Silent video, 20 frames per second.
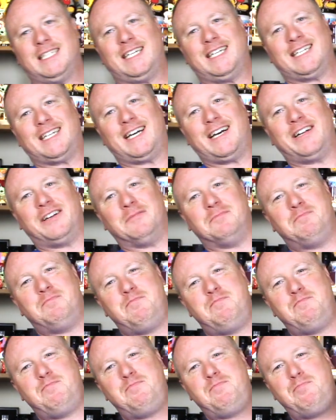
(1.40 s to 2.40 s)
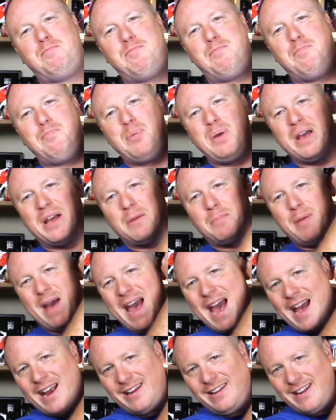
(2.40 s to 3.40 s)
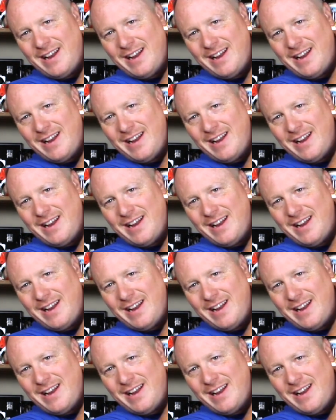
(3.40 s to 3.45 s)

I got a big bag